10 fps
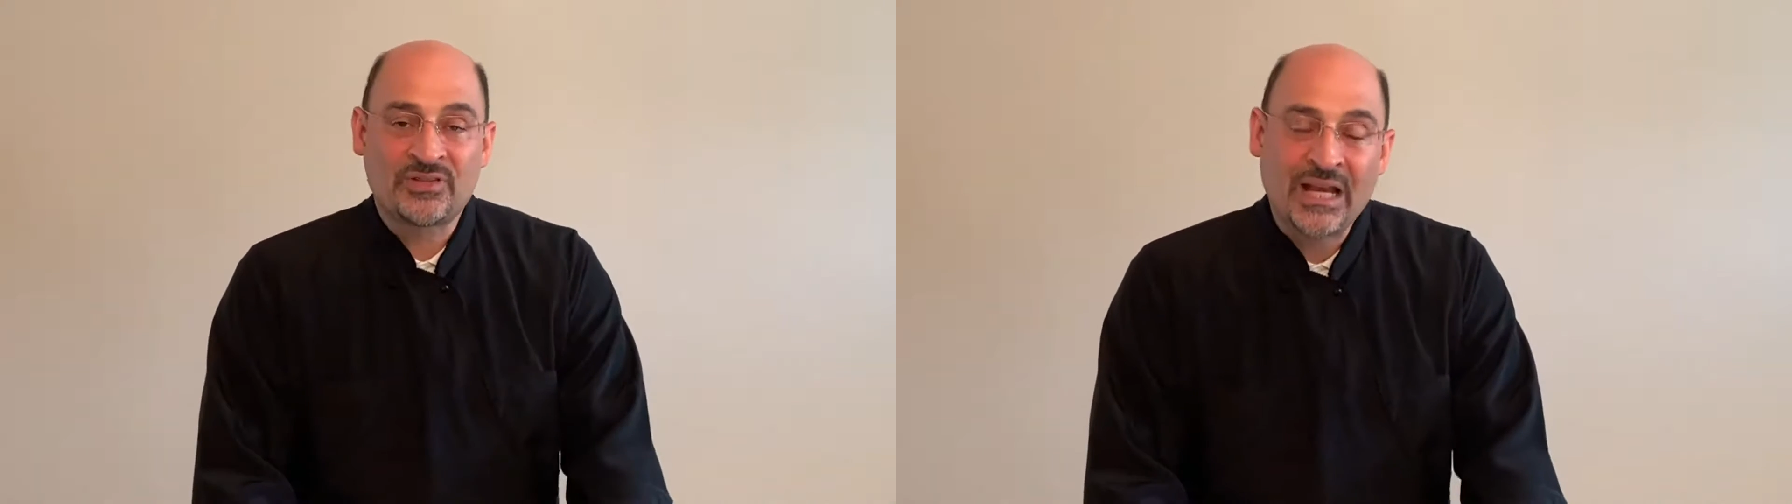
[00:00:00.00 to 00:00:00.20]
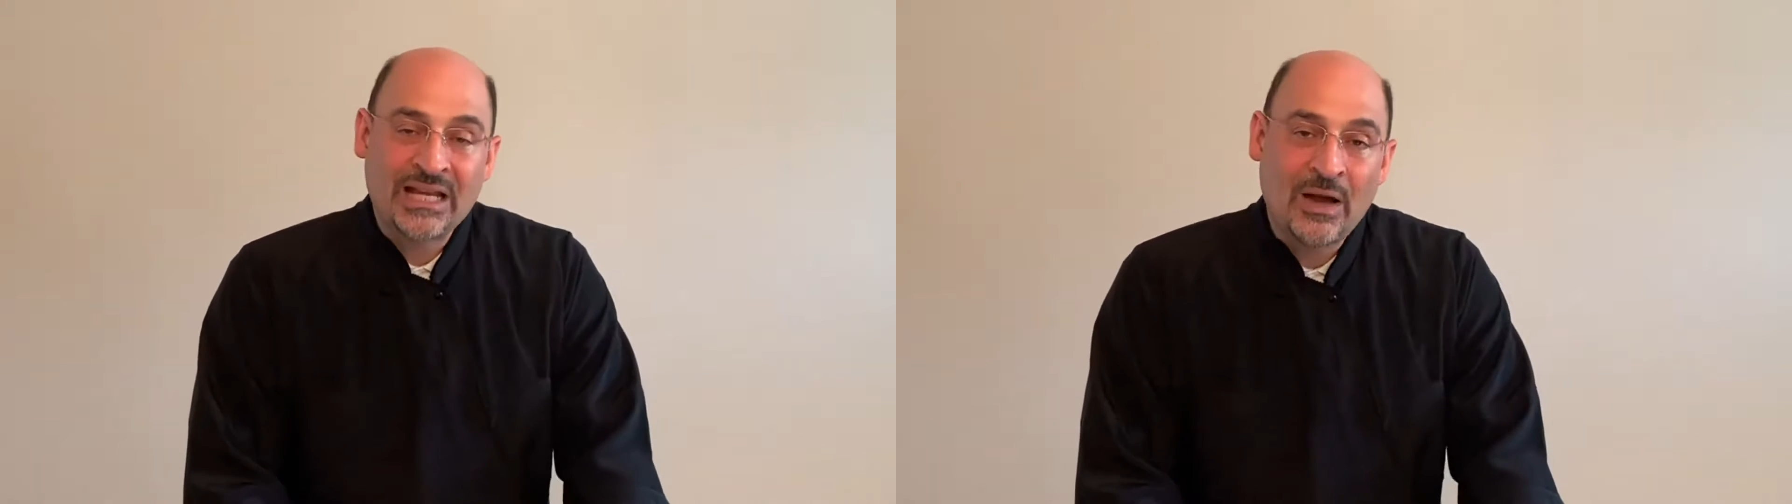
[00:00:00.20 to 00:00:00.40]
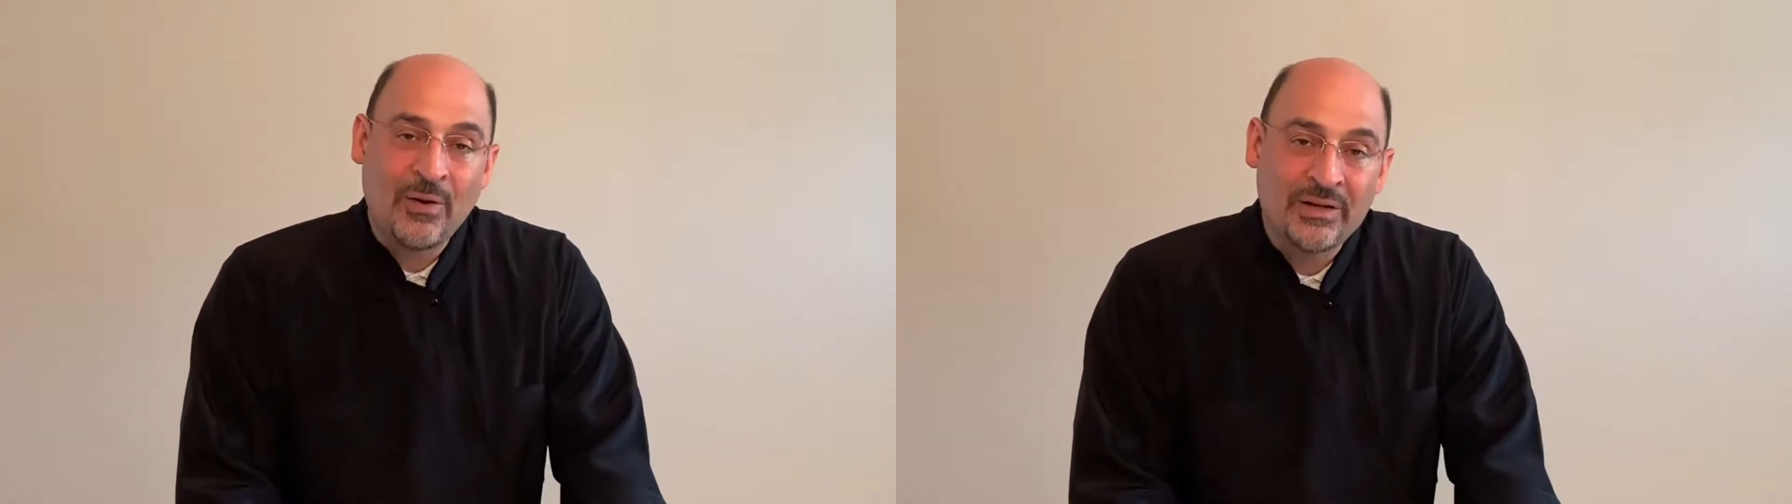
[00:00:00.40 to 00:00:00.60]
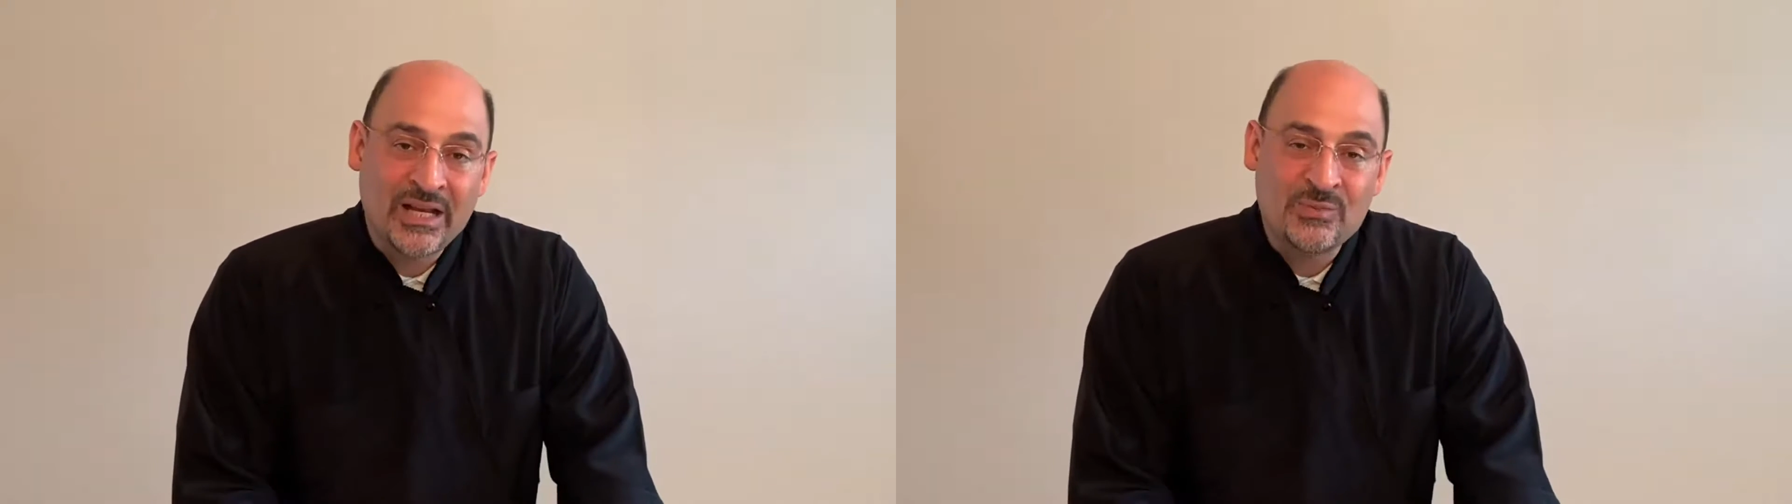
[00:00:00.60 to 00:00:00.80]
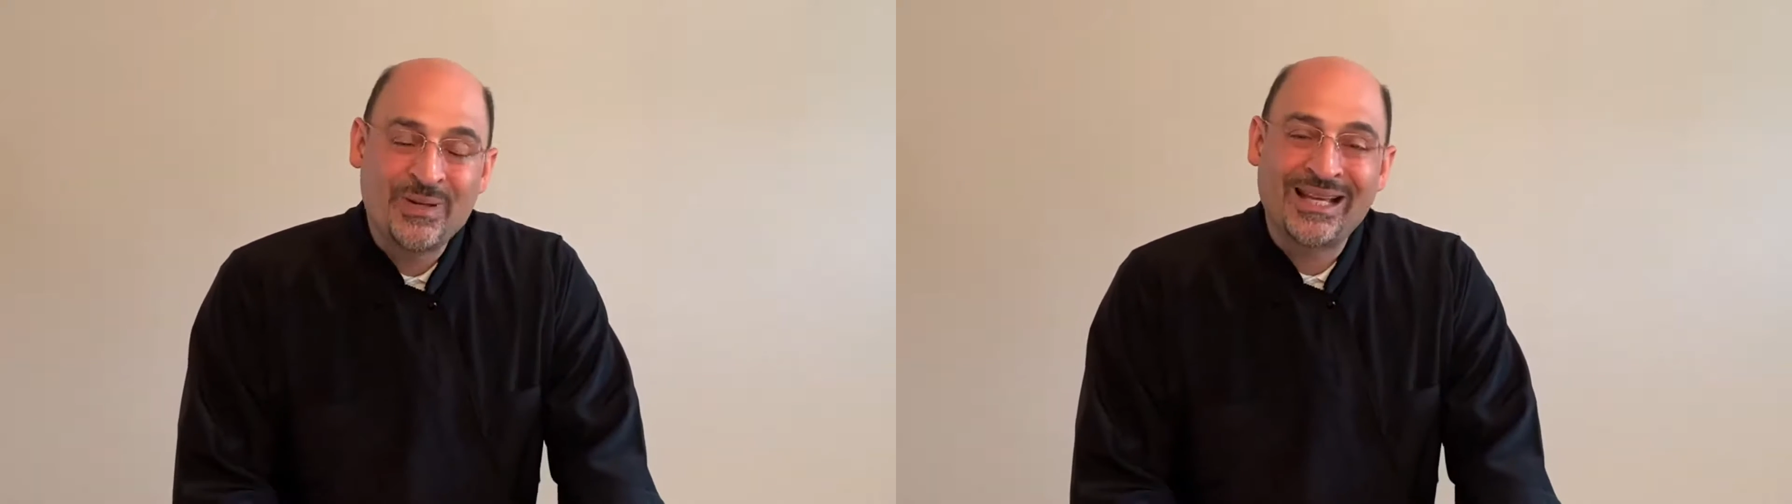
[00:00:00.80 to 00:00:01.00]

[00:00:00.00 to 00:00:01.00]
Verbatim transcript: to say nowadays